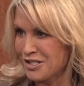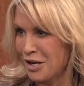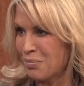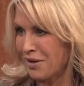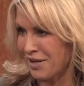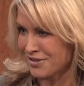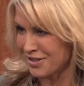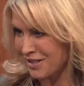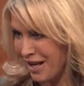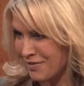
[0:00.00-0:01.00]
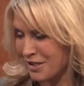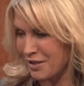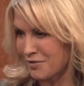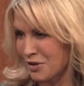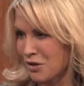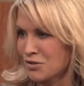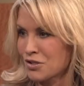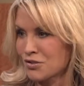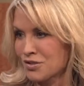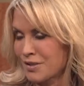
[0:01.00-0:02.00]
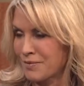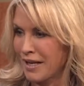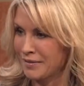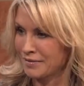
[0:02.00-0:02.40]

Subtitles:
Do you have plans to have any of your own children someday?